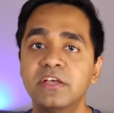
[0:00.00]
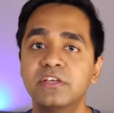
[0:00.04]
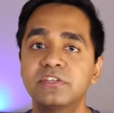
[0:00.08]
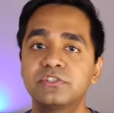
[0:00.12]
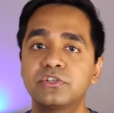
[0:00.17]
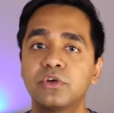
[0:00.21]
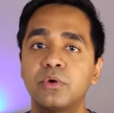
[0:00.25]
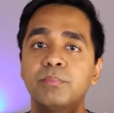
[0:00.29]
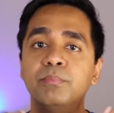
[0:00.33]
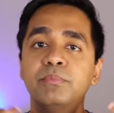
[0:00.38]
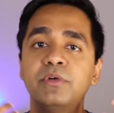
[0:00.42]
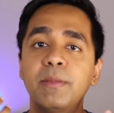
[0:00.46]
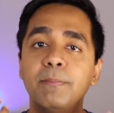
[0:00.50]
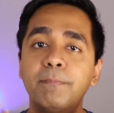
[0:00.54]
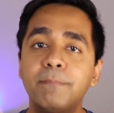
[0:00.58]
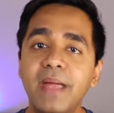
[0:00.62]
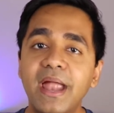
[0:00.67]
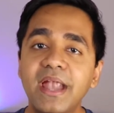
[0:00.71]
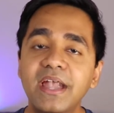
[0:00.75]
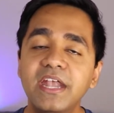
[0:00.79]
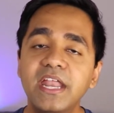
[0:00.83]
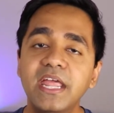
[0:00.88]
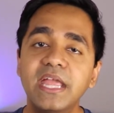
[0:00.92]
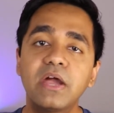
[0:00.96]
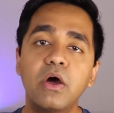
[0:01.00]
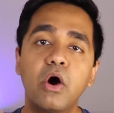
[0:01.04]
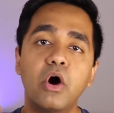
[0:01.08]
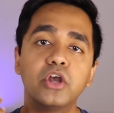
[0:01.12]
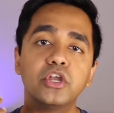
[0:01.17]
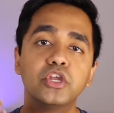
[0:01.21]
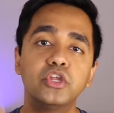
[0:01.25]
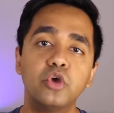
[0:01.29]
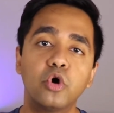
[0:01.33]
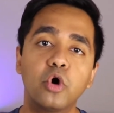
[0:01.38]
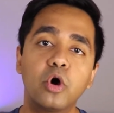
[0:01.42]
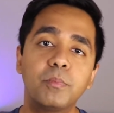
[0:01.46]
So depending
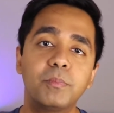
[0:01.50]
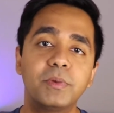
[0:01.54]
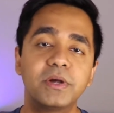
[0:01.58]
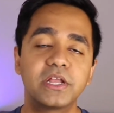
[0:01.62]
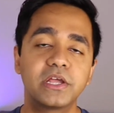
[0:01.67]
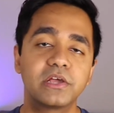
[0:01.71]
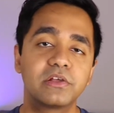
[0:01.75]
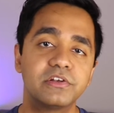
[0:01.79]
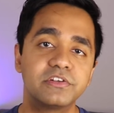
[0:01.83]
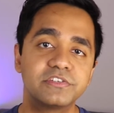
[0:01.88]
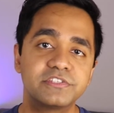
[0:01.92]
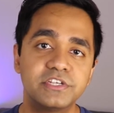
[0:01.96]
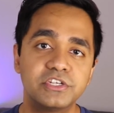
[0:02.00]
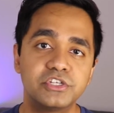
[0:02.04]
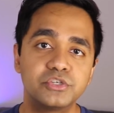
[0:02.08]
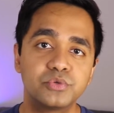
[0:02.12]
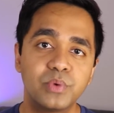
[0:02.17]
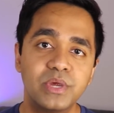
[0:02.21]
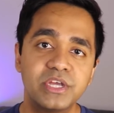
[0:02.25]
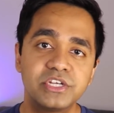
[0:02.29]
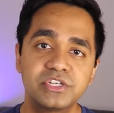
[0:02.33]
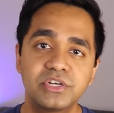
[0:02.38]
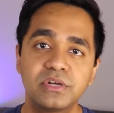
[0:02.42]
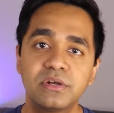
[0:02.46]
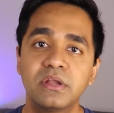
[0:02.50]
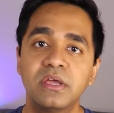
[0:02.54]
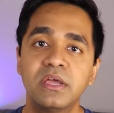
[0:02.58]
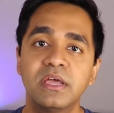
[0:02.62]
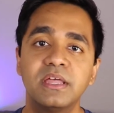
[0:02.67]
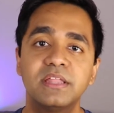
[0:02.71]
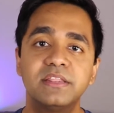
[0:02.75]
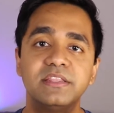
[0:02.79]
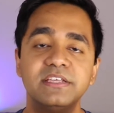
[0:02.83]
on your particular situation,